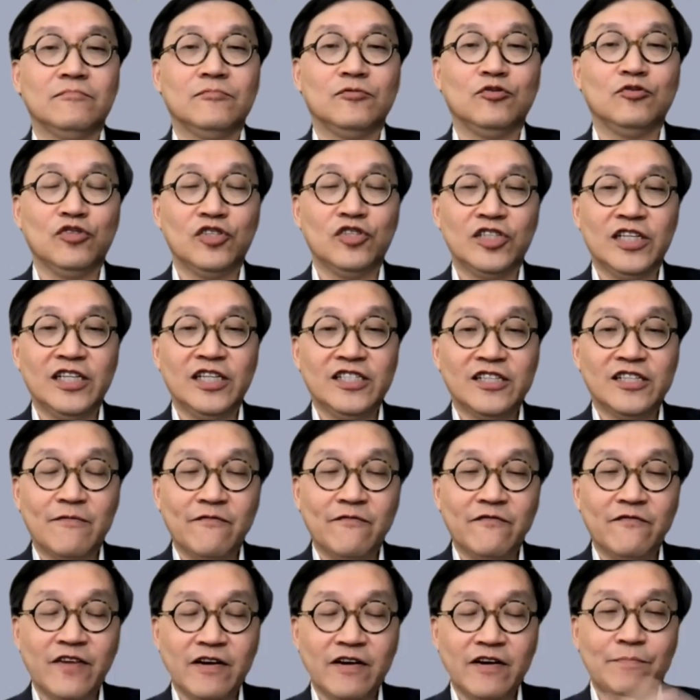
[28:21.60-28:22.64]
You see
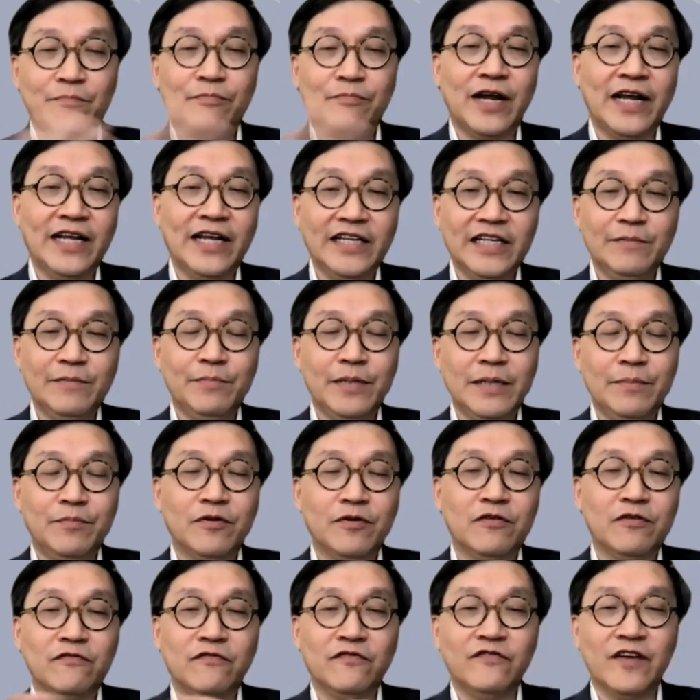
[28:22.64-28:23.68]
some very brainy
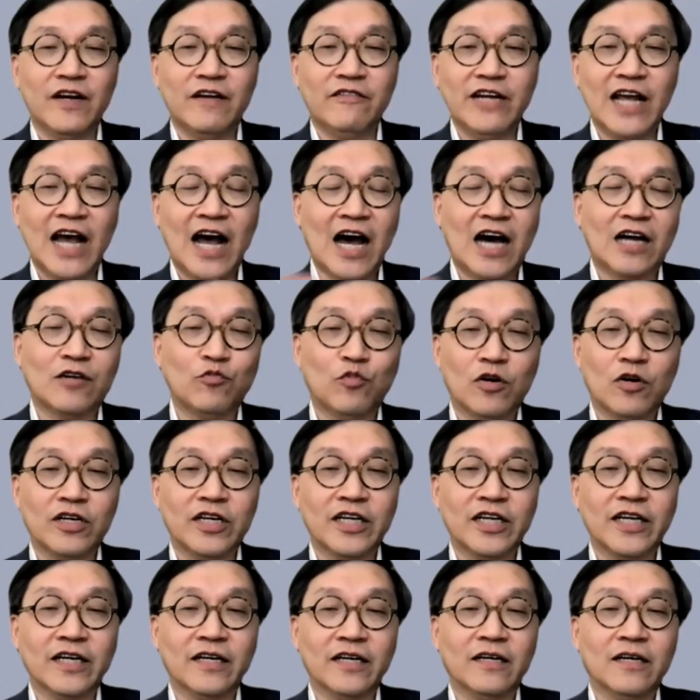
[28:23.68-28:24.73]
people, very
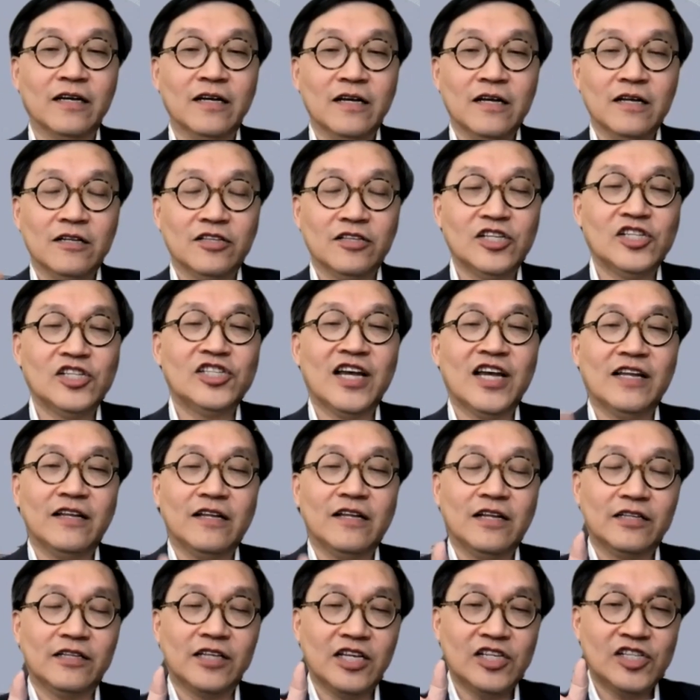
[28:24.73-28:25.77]
hardworking. They
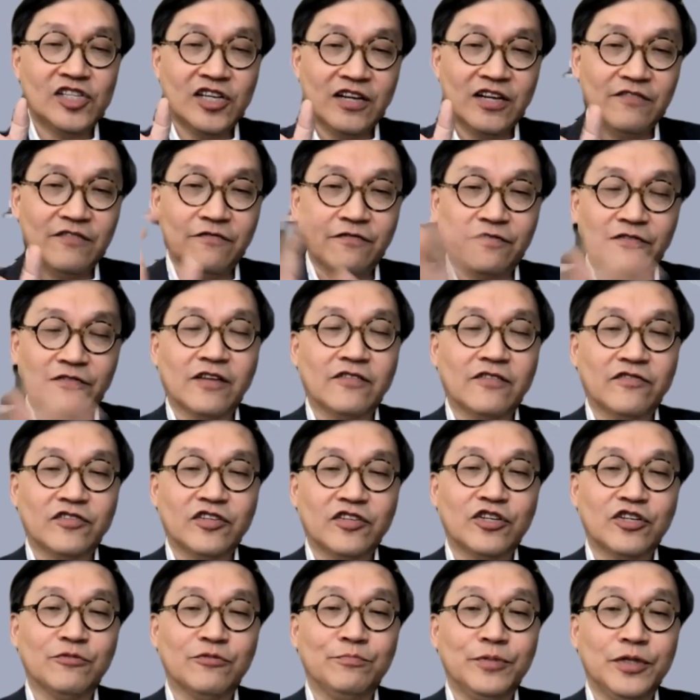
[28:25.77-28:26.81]
sit in front of
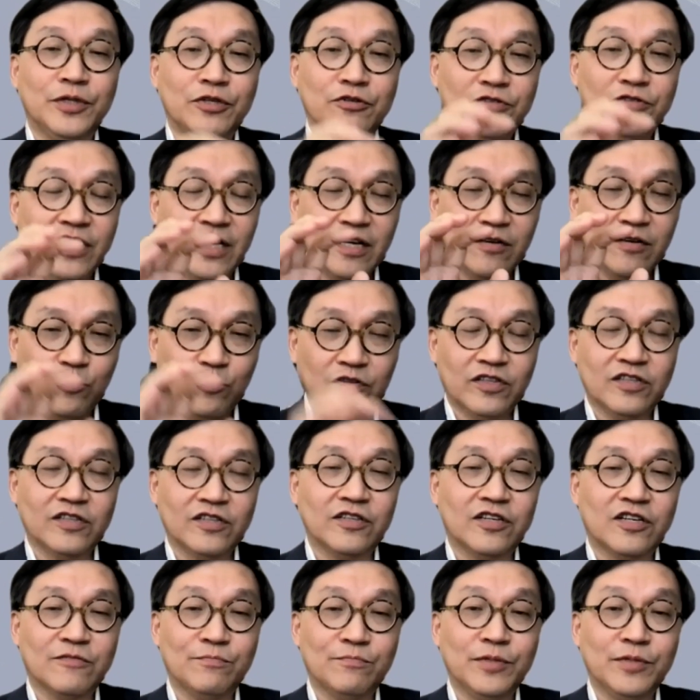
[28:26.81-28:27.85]
the computer, and with the
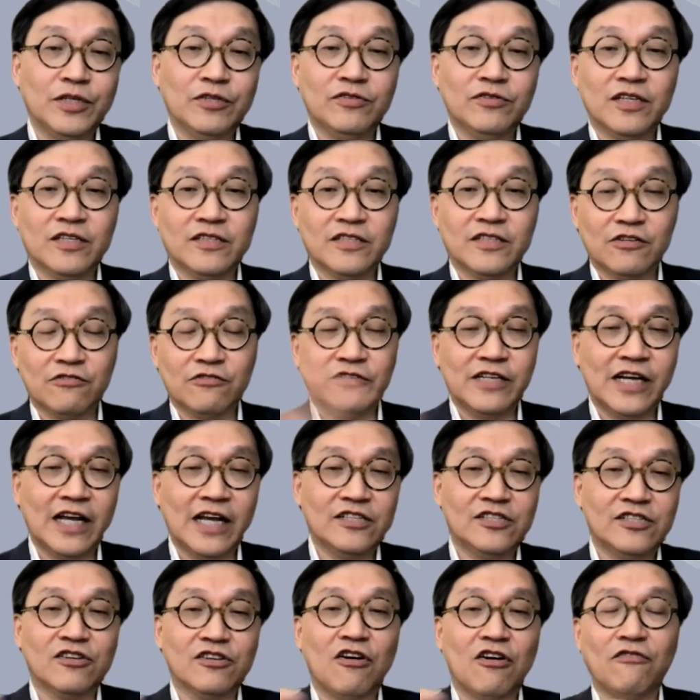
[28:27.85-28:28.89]
computer to
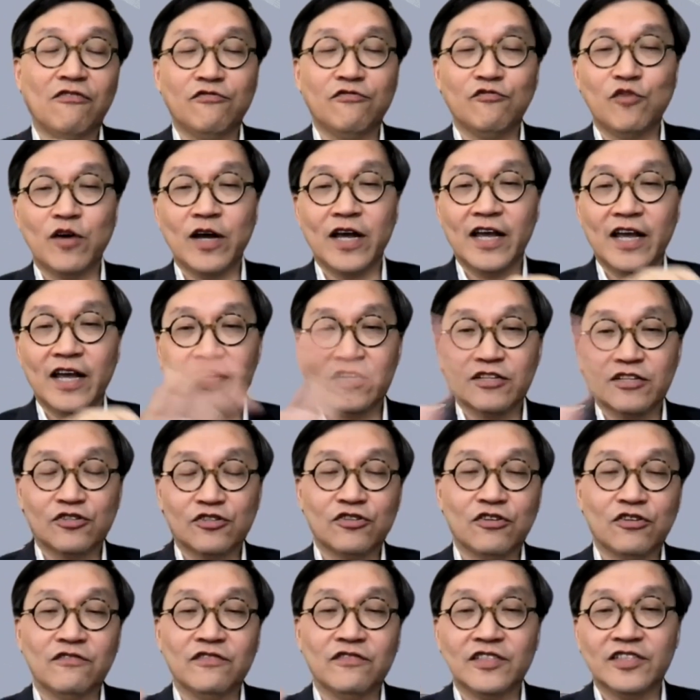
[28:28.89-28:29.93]
create software and
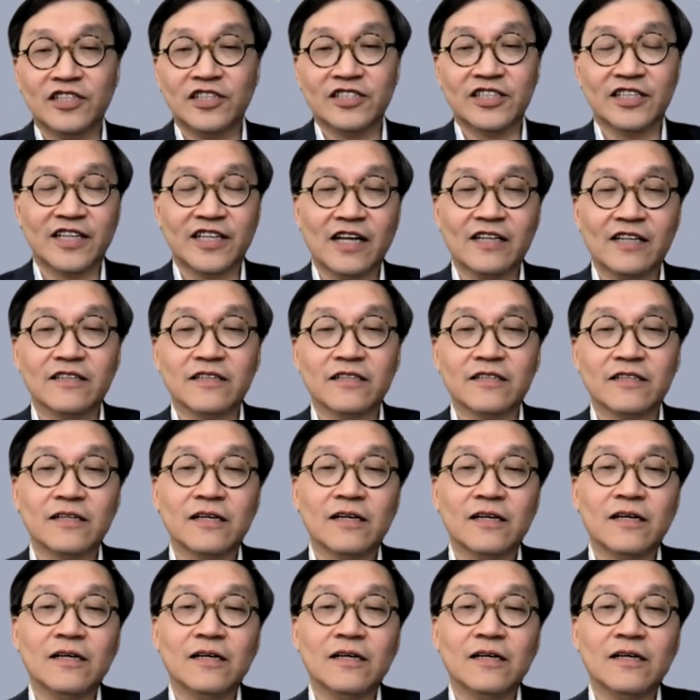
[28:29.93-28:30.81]
services and others.